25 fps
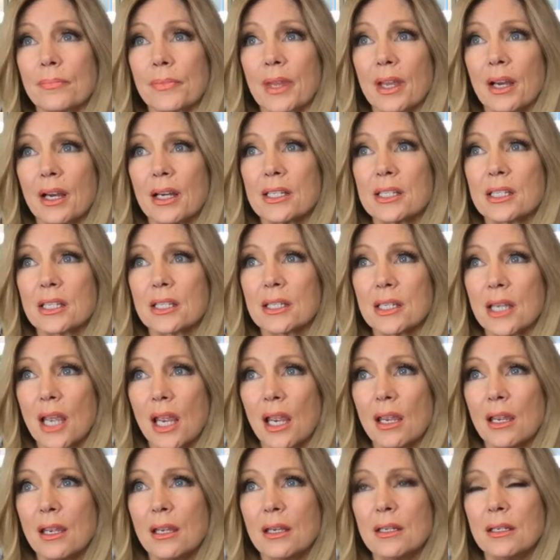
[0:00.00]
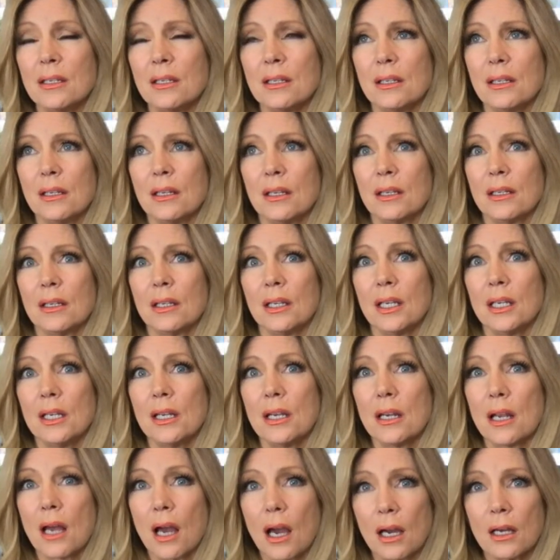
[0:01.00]
I stayed in
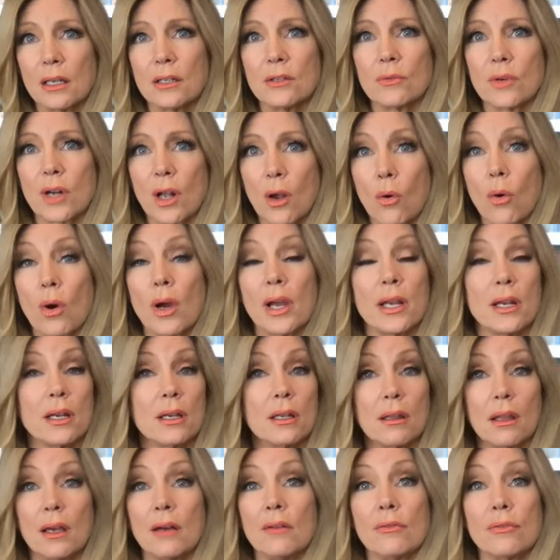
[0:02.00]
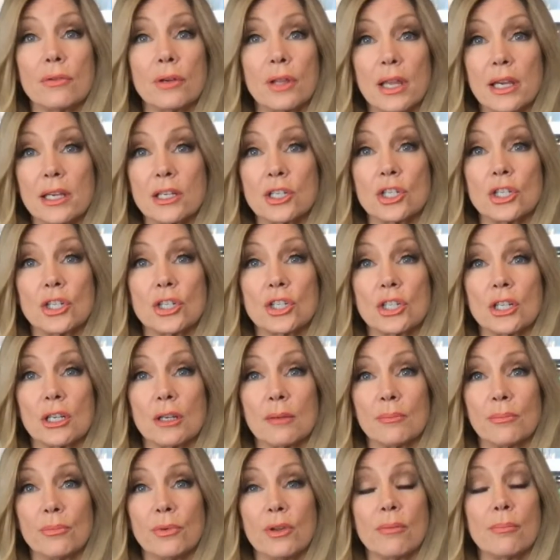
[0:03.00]
an unrequited love
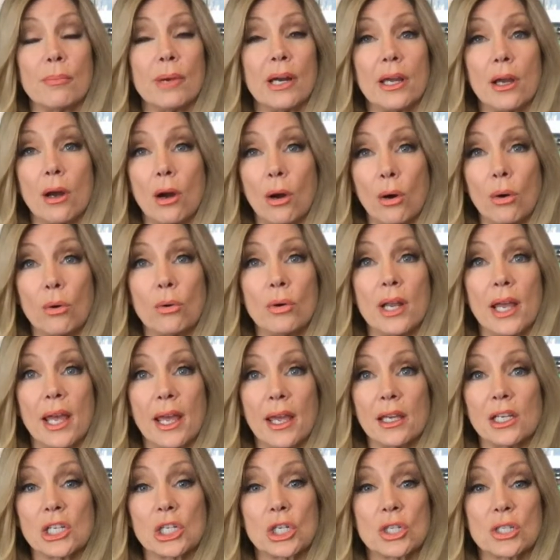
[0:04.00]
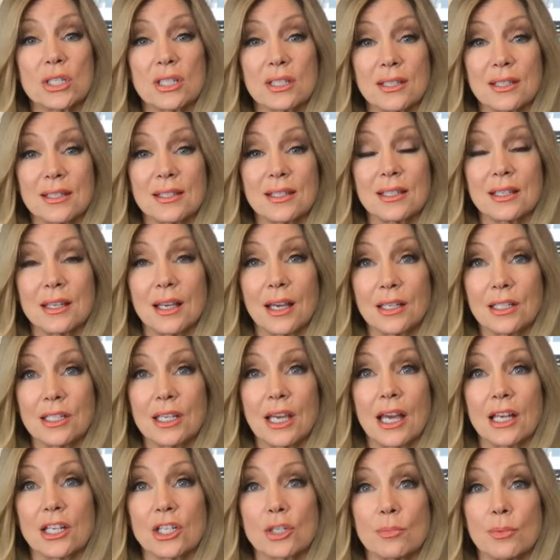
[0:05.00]
relationship with my own anxious
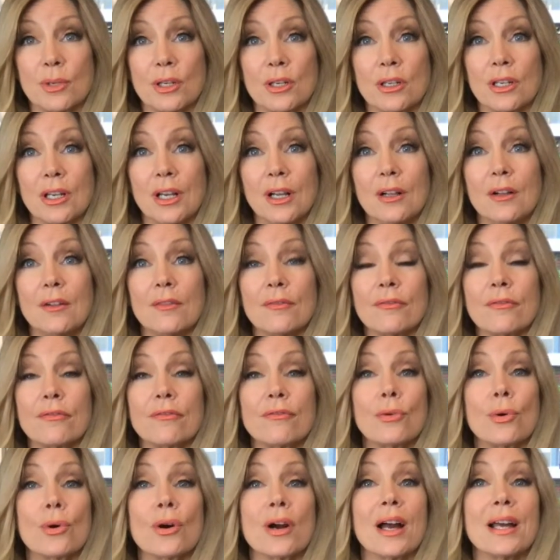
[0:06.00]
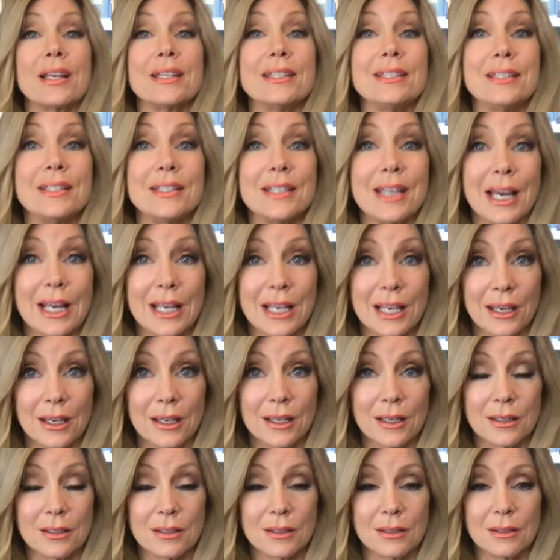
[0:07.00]
attachment for a
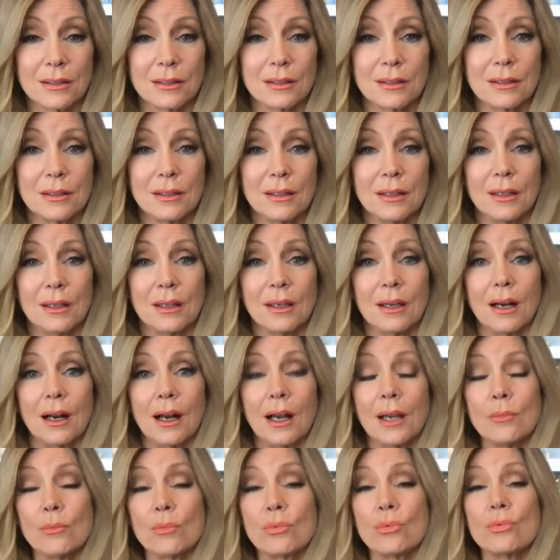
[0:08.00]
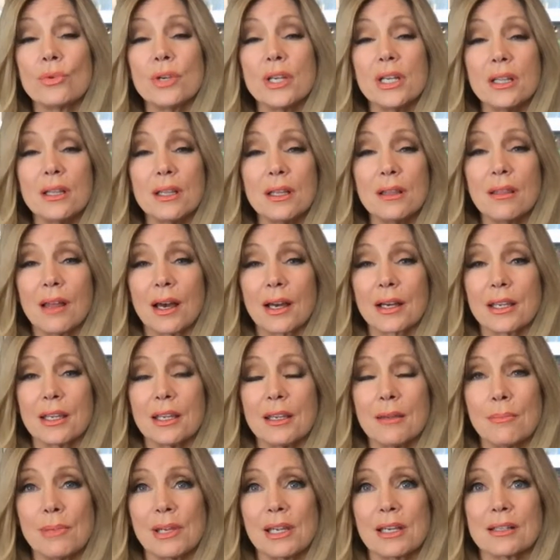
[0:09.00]
decade. I'm really
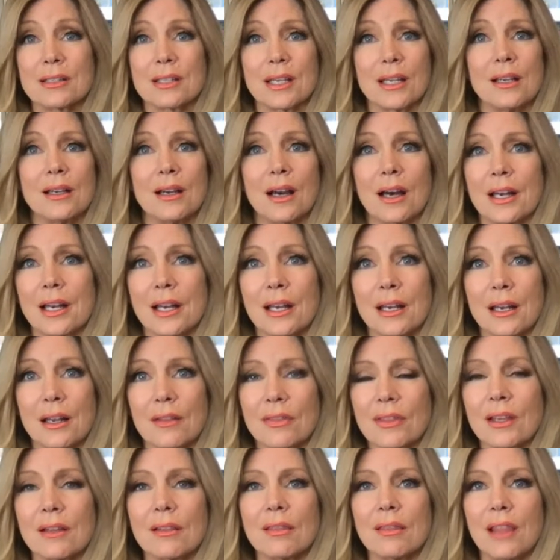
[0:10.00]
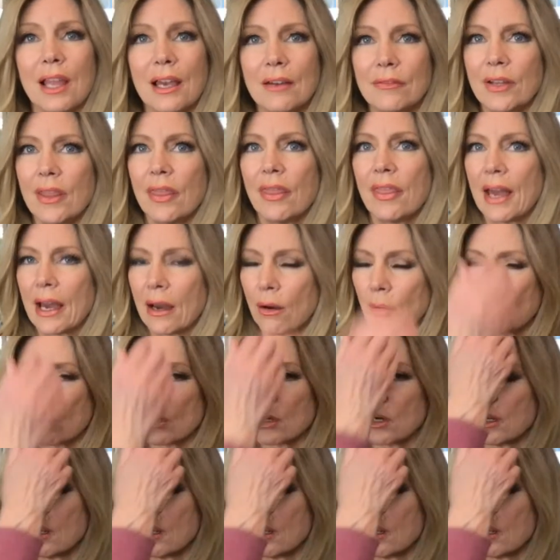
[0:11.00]
lucky because I got in at the 11th hour